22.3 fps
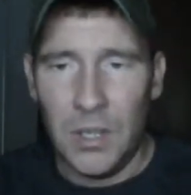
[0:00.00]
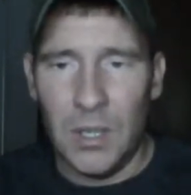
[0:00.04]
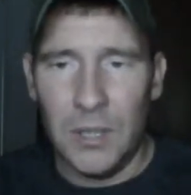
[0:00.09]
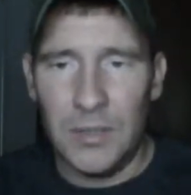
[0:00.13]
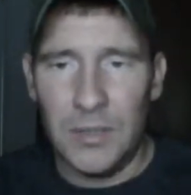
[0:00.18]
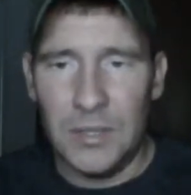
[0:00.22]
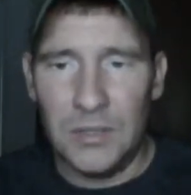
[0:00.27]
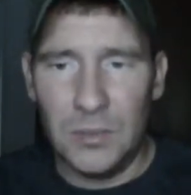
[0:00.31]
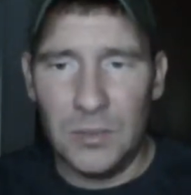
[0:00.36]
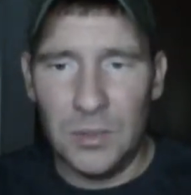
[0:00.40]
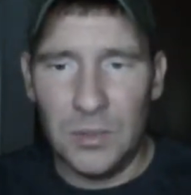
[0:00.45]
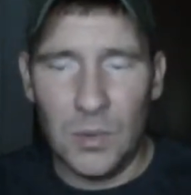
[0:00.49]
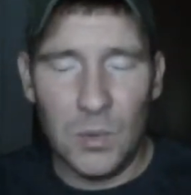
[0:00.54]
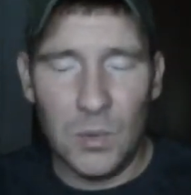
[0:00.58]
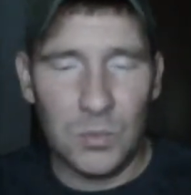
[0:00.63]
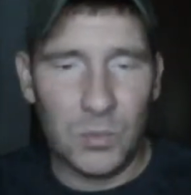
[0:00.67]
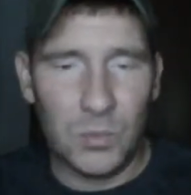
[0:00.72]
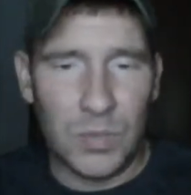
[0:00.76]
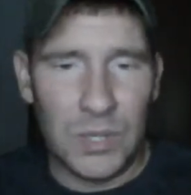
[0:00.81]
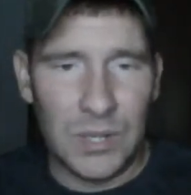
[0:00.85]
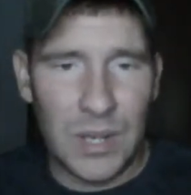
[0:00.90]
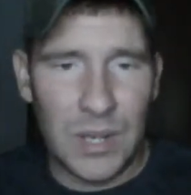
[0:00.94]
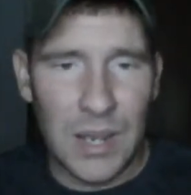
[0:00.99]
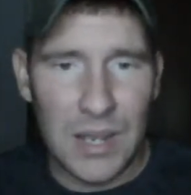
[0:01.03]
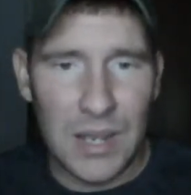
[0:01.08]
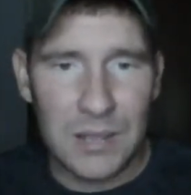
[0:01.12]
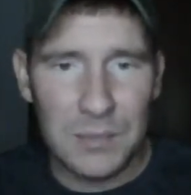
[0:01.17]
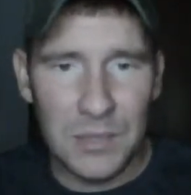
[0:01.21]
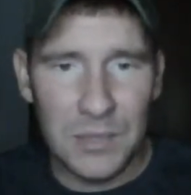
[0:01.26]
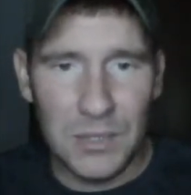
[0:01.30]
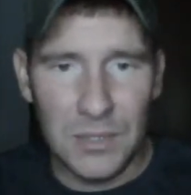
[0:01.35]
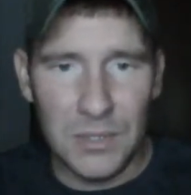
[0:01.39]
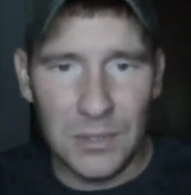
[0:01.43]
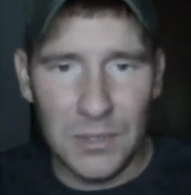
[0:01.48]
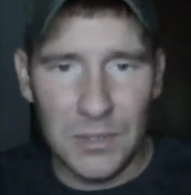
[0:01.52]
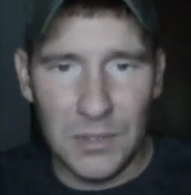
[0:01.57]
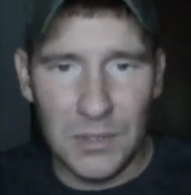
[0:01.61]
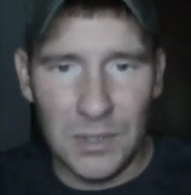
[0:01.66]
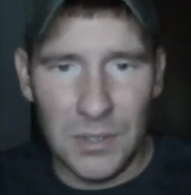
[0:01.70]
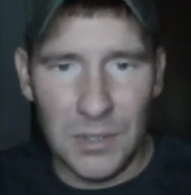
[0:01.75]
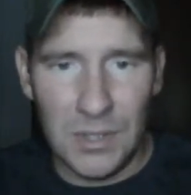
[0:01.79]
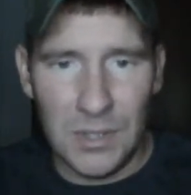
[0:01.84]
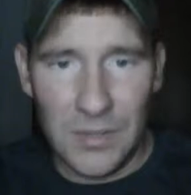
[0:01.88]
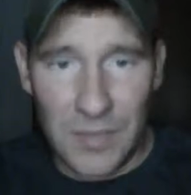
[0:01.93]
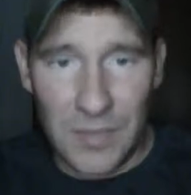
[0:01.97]
They do an old reenactment
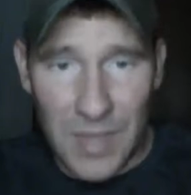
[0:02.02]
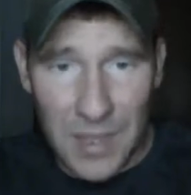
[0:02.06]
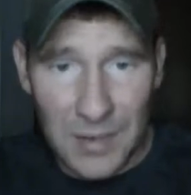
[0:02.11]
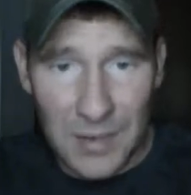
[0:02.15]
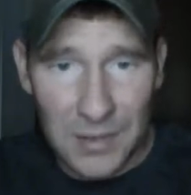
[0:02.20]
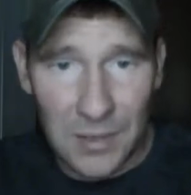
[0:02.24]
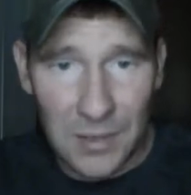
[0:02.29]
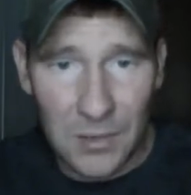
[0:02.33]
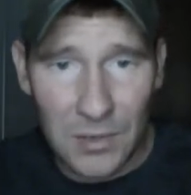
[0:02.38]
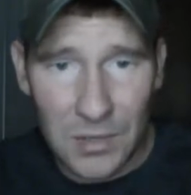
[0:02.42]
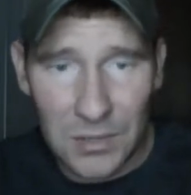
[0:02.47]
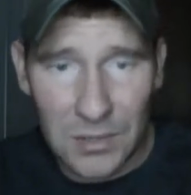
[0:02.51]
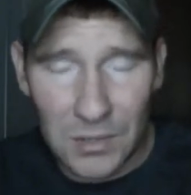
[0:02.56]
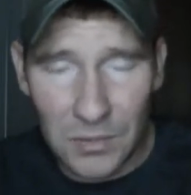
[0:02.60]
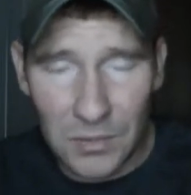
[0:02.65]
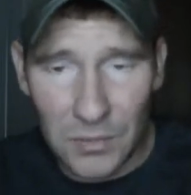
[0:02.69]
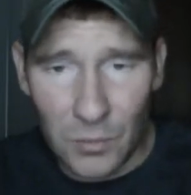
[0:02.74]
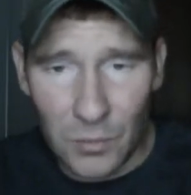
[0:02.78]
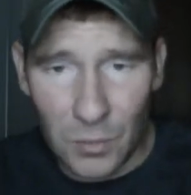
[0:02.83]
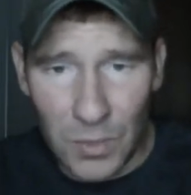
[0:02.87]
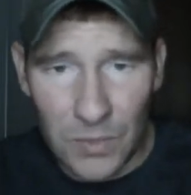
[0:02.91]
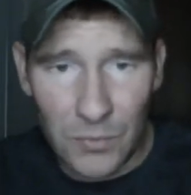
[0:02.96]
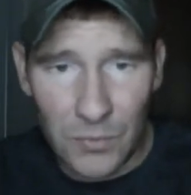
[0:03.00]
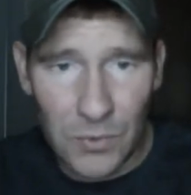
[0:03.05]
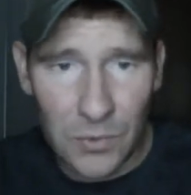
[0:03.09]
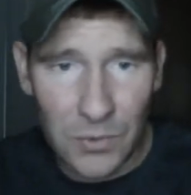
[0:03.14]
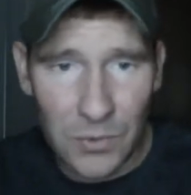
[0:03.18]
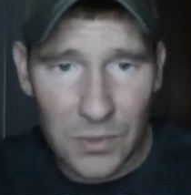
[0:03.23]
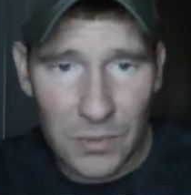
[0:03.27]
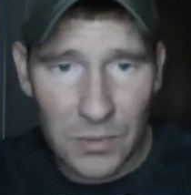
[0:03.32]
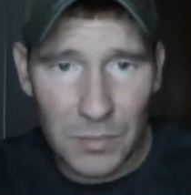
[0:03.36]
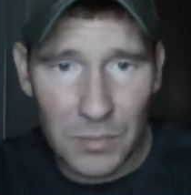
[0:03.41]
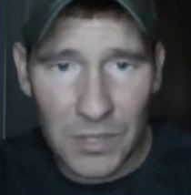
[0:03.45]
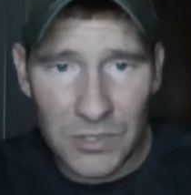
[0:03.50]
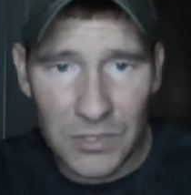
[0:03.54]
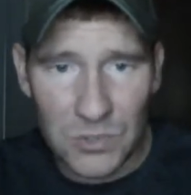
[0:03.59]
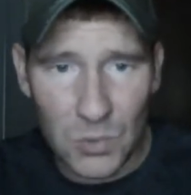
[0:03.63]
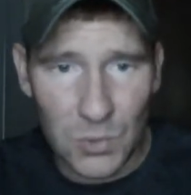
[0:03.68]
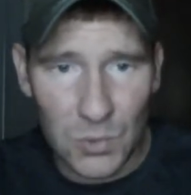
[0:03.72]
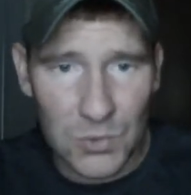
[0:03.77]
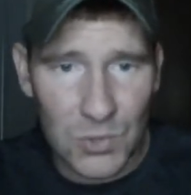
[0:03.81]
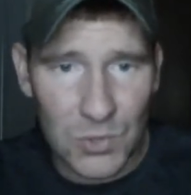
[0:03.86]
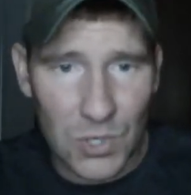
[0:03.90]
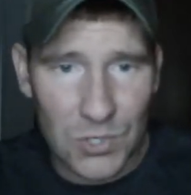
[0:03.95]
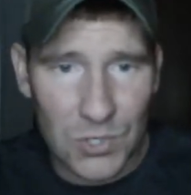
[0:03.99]
in that area near the river by the
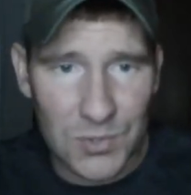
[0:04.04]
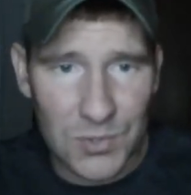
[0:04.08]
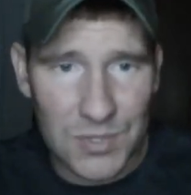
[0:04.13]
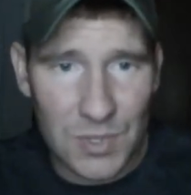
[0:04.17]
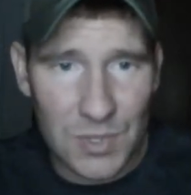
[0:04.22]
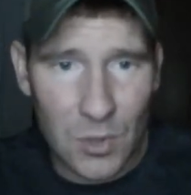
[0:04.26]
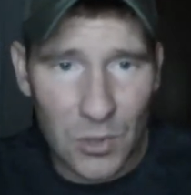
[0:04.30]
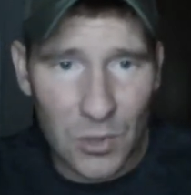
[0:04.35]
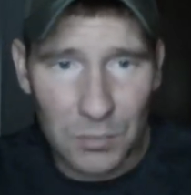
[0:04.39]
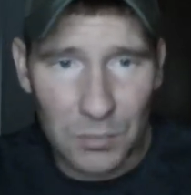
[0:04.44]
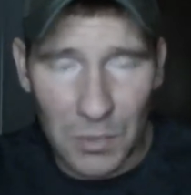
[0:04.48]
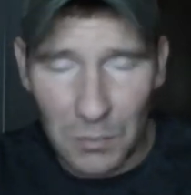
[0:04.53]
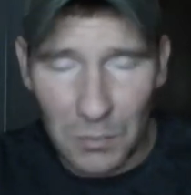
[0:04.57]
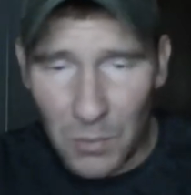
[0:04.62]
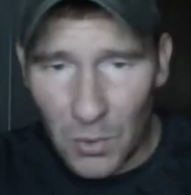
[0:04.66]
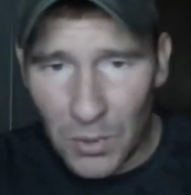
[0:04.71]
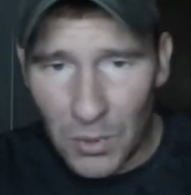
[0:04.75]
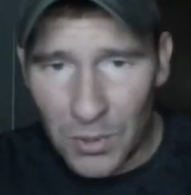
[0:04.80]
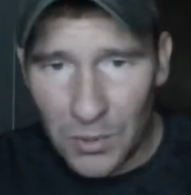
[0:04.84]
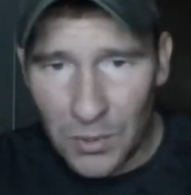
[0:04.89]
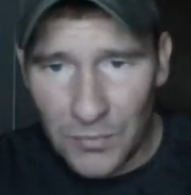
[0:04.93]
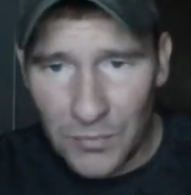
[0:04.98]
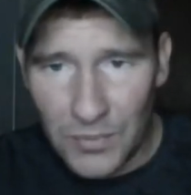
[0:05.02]
George Rogers Clark Memorial.